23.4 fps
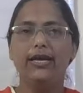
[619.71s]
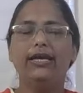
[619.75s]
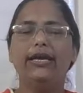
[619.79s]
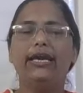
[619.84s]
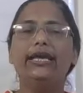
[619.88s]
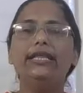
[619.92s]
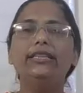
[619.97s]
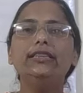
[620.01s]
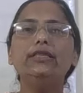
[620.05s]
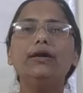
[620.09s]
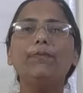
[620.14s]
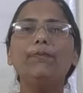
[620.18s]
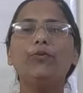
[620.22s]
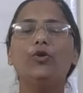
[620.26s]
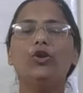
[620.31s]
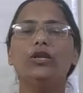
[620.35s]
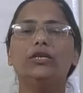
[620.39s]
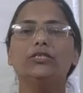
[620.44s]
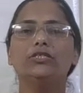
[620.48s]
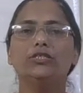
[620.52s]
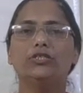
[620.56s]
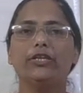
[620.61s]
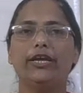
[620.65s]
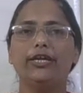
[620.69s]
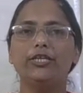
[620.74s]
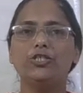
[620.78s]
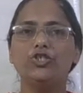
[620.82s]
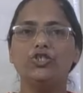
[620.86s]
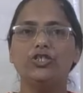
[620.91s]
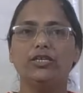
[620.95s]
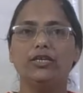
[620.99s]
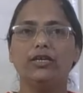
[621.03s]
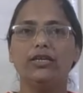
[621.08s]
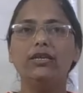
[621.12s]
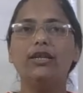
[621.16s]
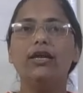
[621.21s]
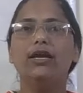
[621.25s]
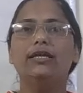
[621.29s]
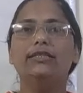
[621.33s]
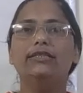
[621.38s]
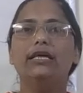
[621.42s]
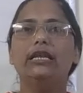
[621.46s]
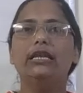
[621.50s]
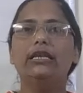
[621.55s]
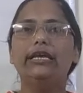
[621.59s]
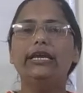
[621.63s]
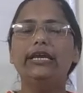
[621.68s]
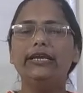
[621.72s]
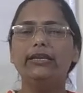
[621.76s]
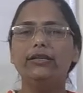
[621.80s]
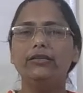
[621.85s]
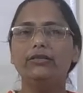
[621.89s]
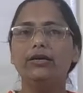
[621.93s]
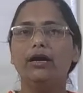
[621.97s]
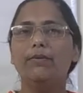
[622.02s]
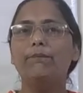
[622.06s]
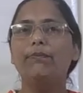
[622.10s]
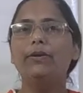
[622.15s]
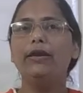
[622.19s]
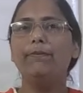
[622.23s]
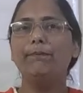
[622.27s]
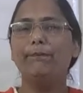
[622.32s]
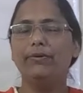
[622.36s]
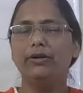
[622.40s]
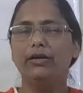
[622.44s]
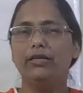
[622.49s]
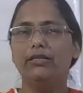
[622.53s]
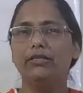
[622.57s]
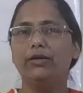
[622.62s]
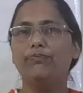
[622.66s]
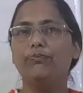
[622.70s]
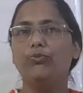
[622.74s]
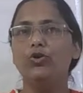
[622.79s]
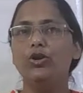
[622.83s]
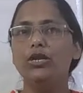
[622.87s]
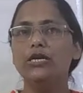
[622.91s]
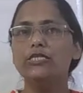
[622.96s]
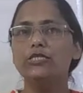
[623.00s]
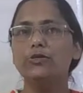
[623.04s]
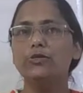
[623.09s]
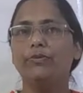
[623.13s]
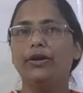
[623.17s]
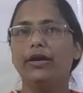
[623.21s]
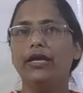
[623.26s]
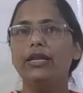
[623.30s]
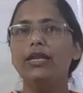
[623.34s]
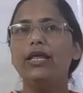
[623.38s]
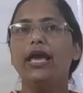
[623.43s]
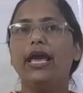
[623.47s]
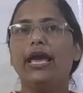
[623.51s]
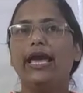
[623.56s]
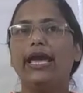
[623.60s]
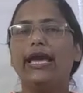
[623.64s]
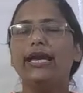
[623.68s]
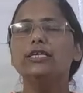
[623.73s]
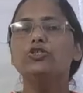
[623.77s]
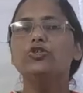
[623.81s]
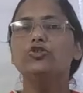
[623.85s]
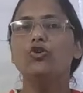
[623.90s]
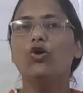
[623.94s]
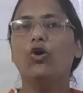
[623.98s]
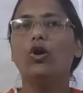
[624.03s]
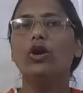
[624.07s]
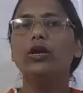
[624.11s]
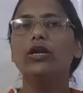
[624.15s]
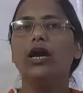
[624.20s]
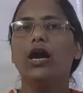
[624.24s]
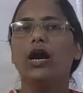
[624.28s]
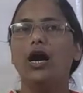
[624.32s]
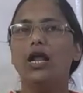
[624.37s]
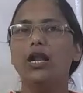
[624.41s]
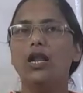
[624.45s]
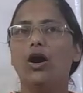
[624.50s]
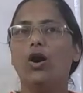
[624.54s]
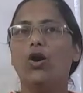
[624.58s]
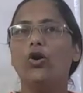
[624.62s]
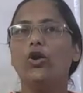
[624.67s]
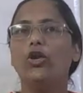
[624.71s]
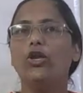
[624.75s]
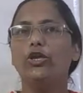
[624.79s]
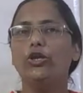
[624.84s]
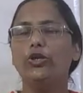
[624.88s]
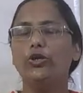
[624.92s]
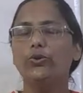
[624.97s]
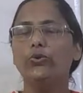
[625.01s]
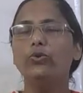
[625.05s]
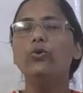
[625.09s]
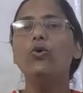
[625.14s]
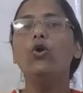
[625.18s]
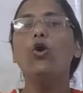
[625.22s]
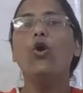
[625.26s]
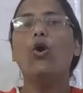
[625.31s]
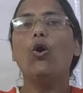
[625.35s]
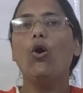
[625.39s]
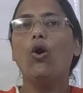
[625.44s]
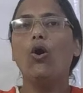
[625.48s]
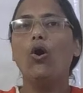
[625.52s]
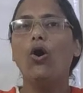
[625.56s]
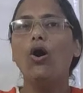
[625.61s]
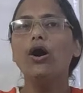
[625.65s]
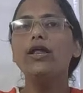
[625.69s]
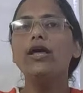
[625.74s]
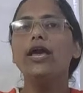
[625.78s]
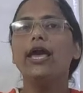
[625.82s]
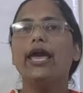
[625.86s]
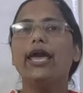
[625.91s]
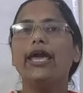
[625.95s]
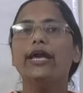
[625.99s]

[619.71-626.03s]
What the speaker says: In the police station, the policeman is not allowing you or